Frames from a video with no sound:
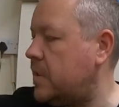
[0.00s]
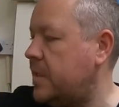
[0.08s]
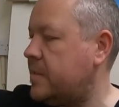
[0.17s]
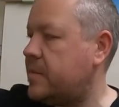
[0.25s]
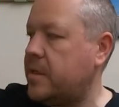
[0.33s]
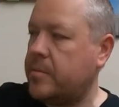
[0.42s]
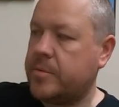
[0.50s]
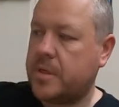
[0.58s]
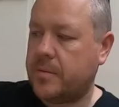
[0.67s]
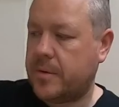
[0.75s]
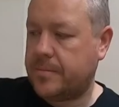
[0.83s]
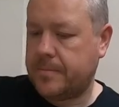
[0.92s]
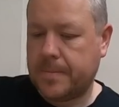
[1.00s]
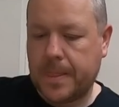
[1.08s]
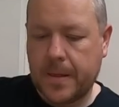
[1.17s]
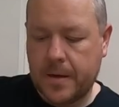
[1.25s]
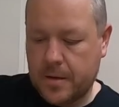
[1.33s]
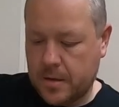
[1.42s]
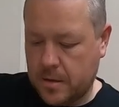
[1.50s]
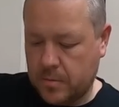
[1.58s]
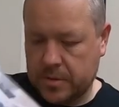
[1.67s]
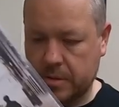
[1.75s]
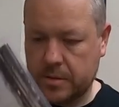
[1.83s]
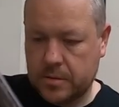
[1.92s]
It seems anyway.
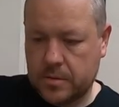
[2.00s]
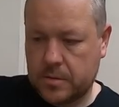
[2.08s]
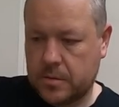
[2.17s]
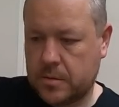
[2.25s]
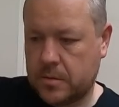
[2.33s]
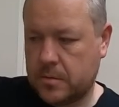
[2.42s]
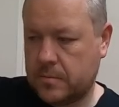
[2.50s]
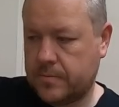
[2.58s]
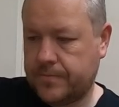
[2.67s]
What's this?